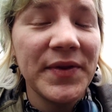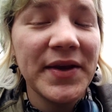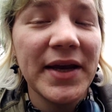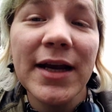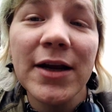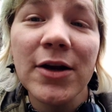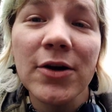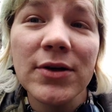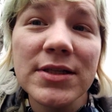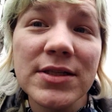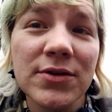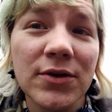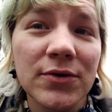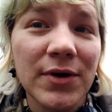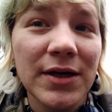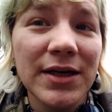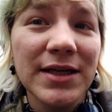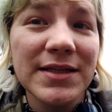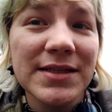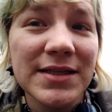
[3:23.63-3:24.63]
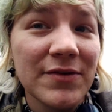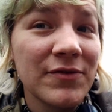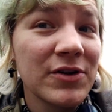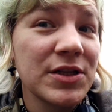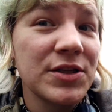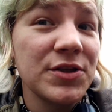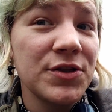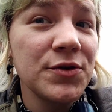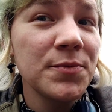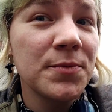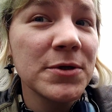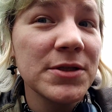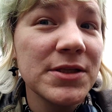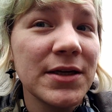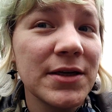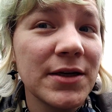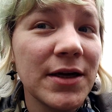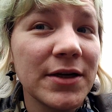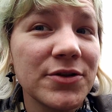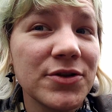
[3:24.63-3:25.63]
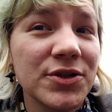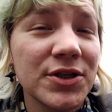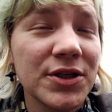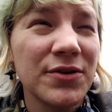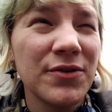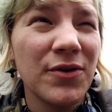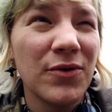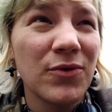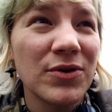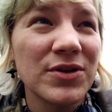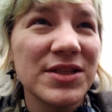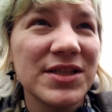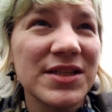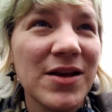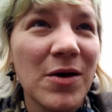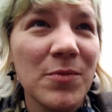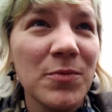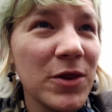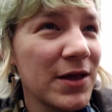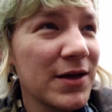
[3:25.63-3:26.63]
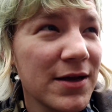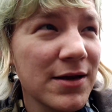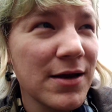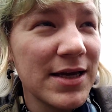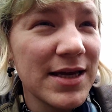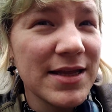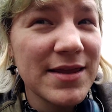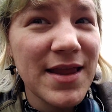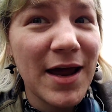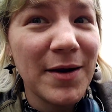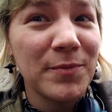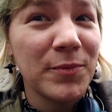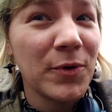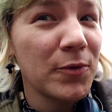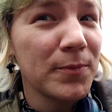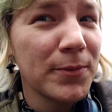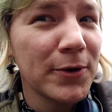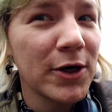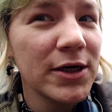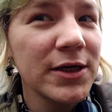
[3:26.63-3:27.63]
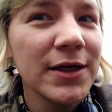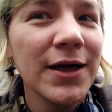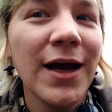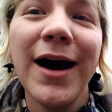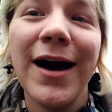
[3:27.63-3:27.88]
Air is already 72% nitrogen, or something in that ballpark.